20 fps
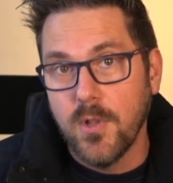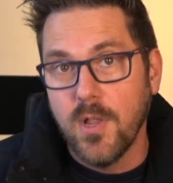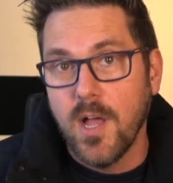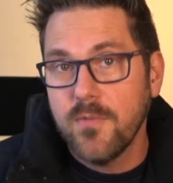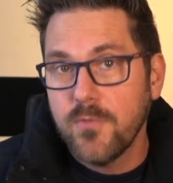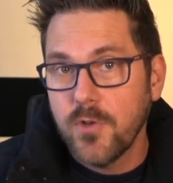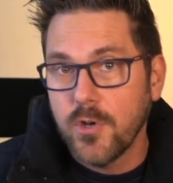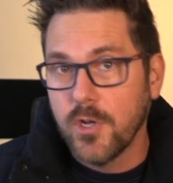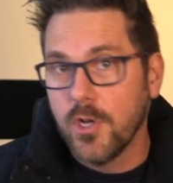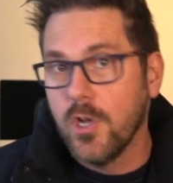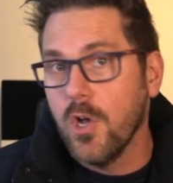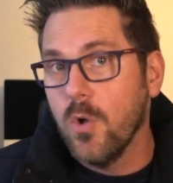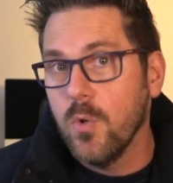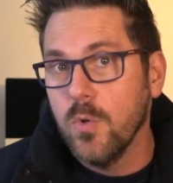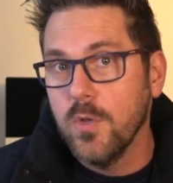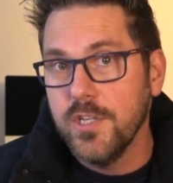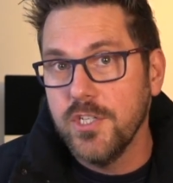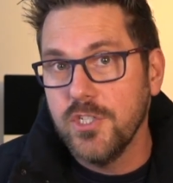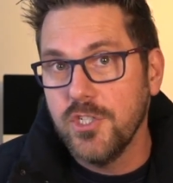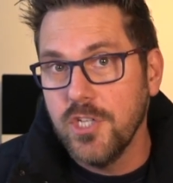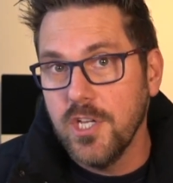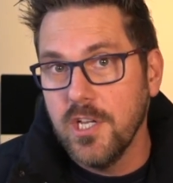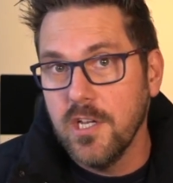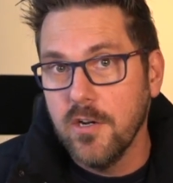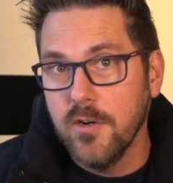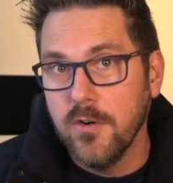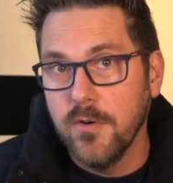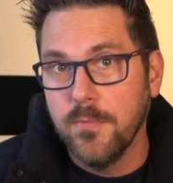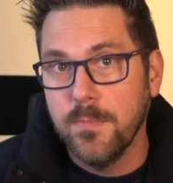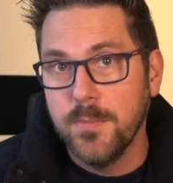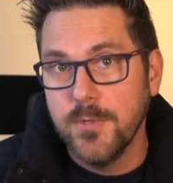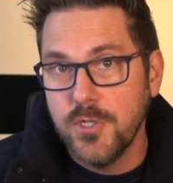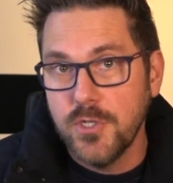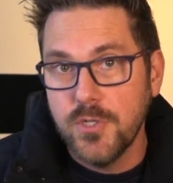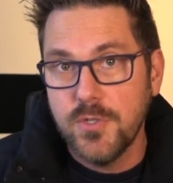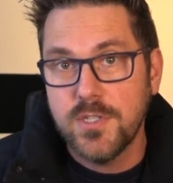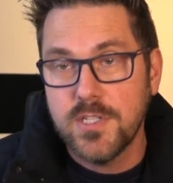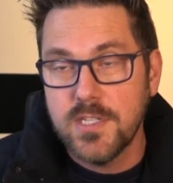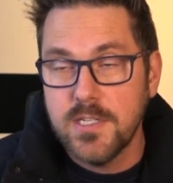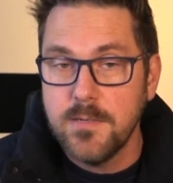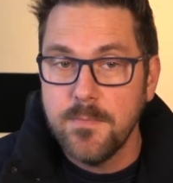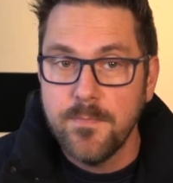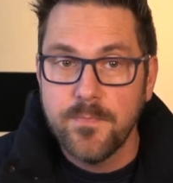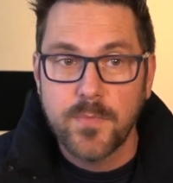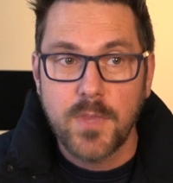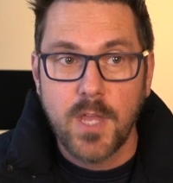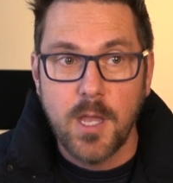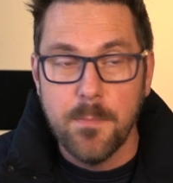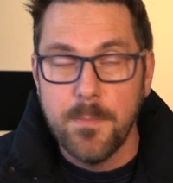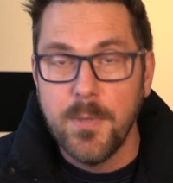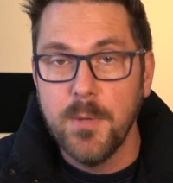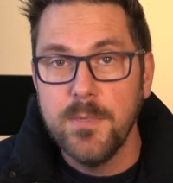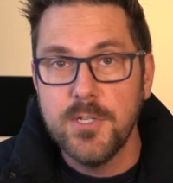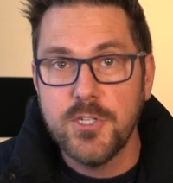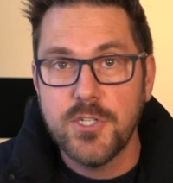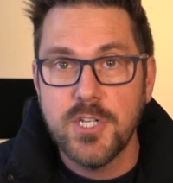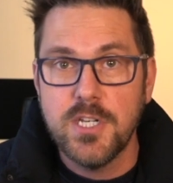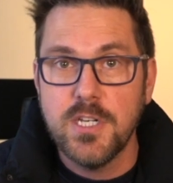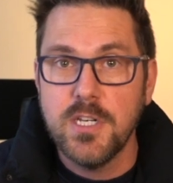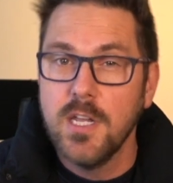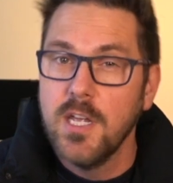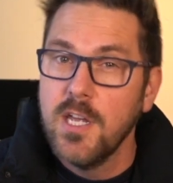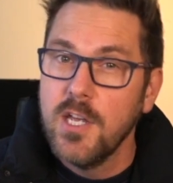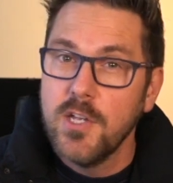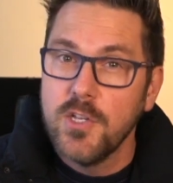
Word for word: I've got a goal this year of producing and publishing